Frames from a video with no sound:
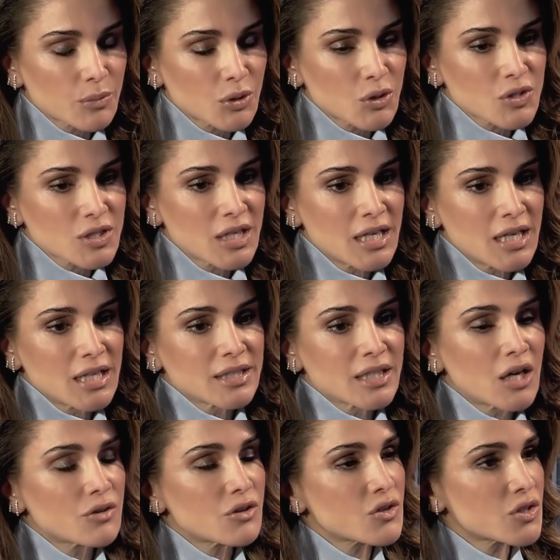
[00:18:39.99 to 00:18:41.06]
Because
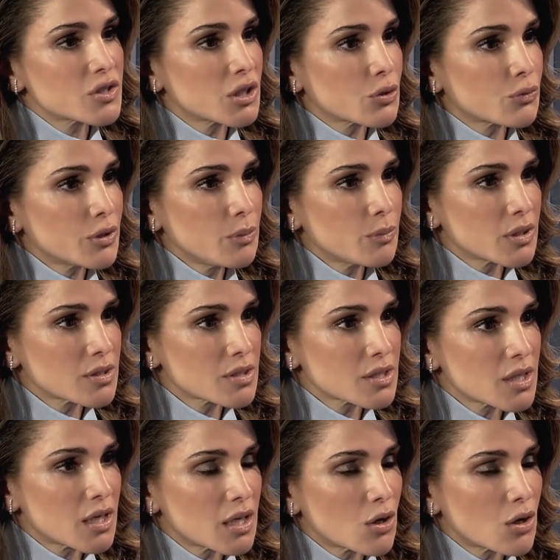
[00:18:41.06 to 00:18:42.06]
now there's an agreement